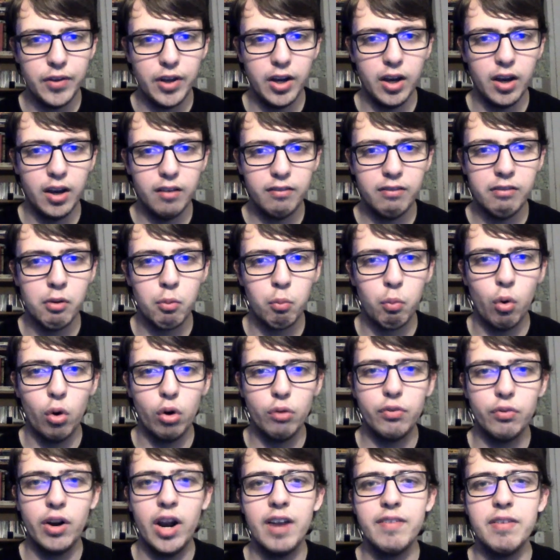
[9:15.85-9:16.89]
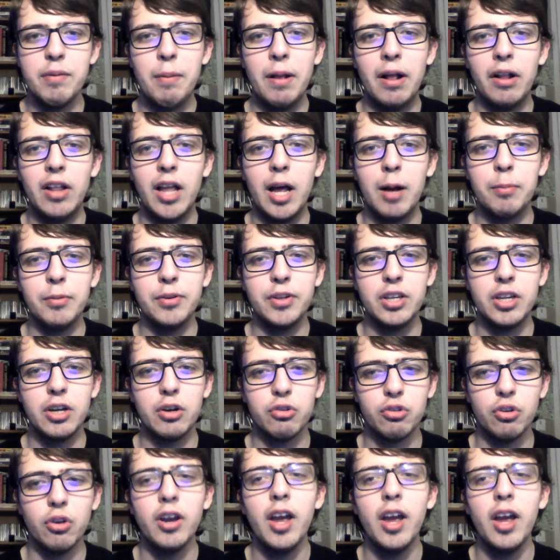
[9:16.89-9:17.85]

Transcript: the award for Heavy Metal Album of the Year.